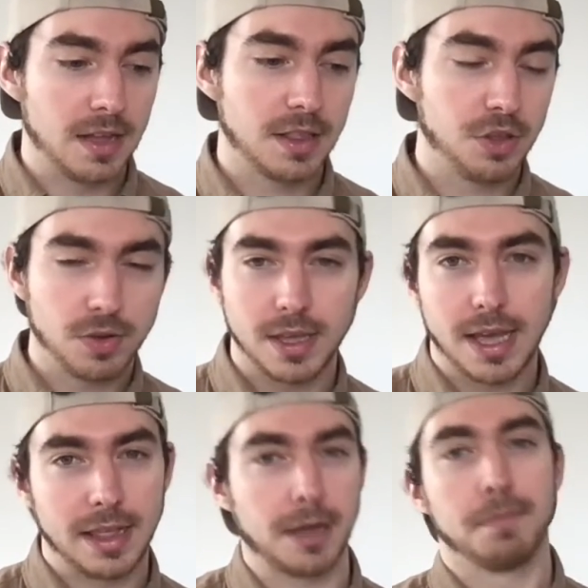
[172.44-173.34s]
You can
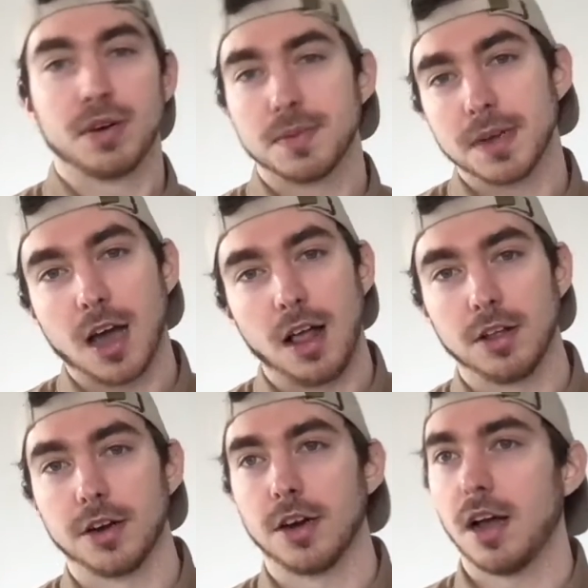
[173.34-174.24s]
get a
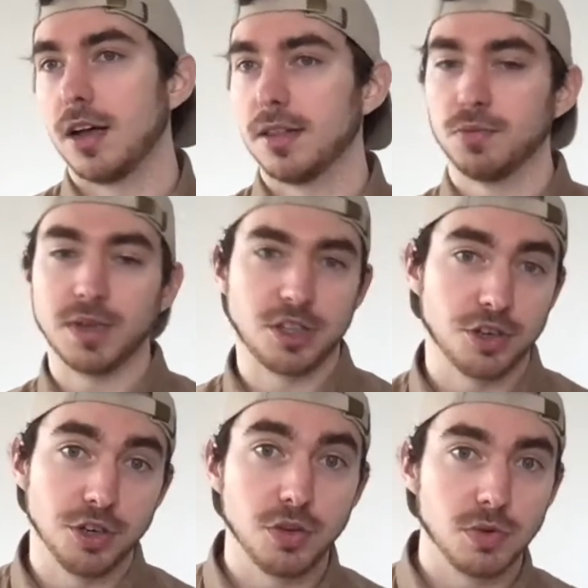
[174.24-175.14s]
Prismacolor, Winsor
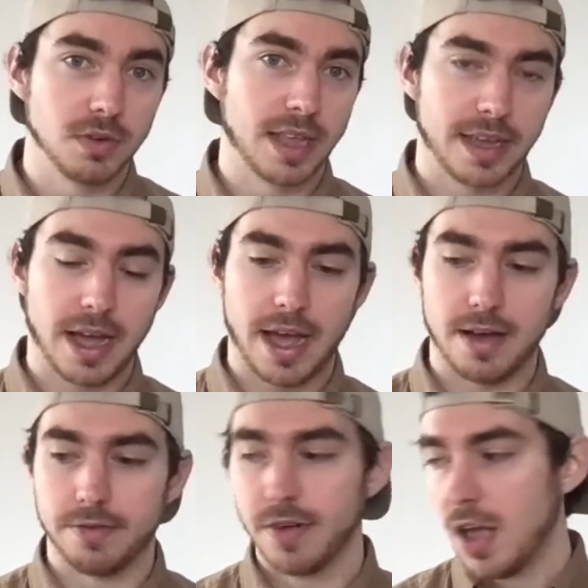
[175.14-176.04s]
Newton, I
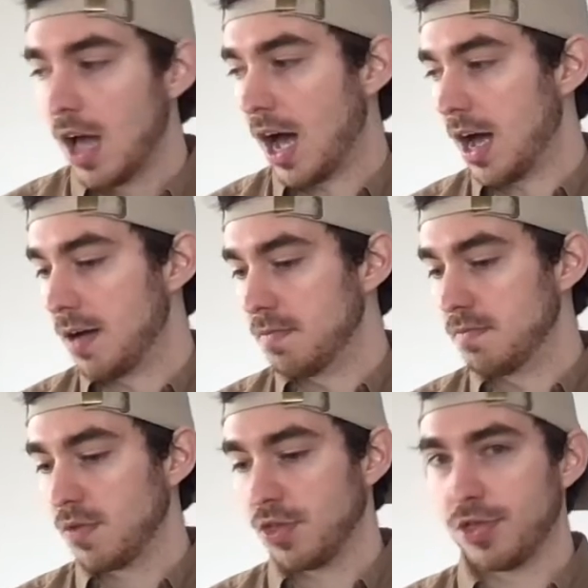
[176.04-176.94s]
have.
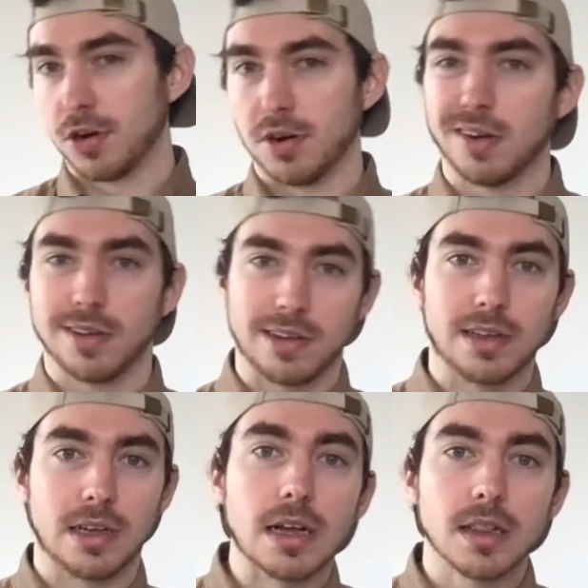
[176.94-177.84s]
They're
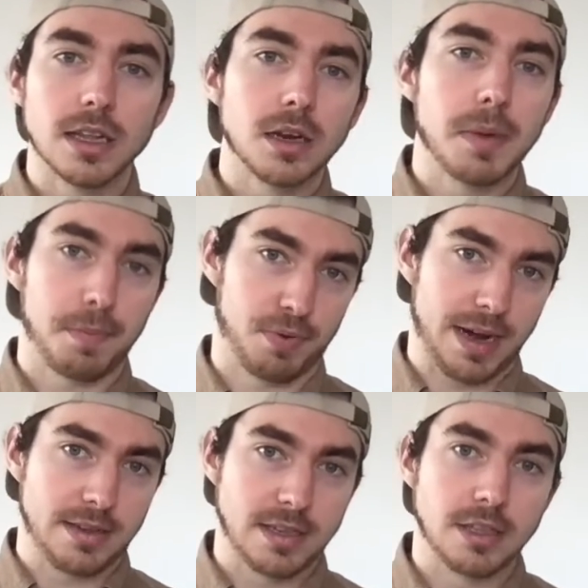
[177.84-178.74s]
a little bit
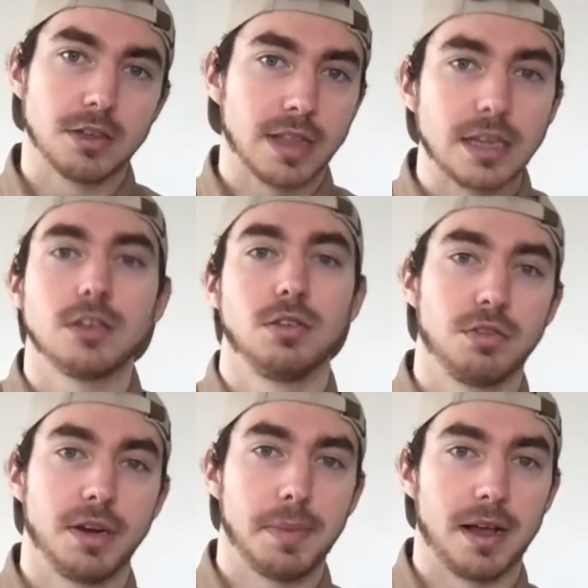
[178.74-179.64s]
pricey. They're
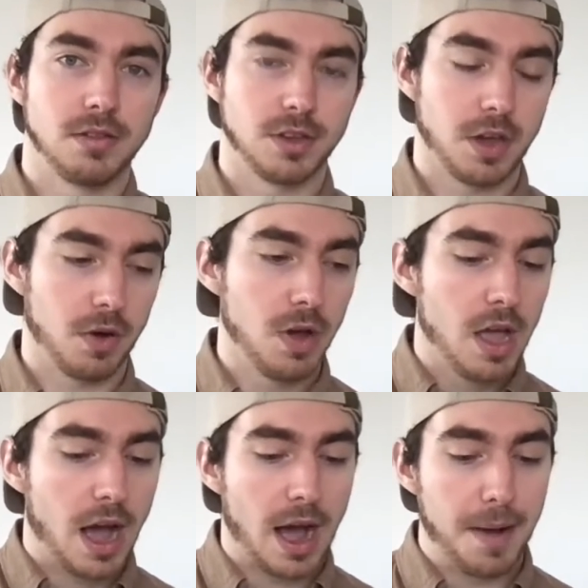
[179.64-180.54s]
£2-3 a go.
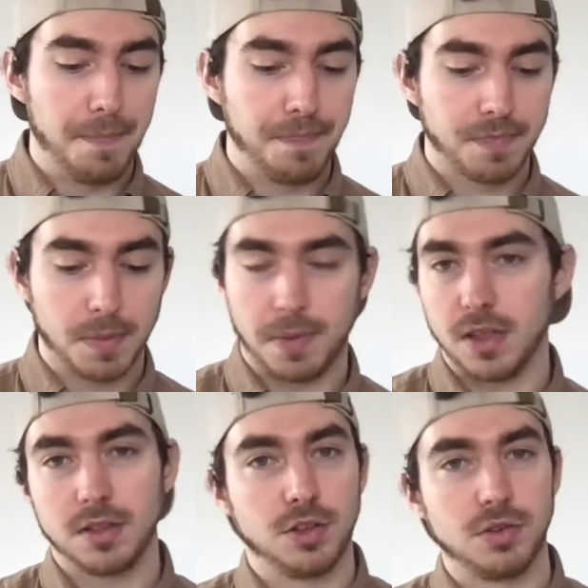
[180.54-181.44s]
But you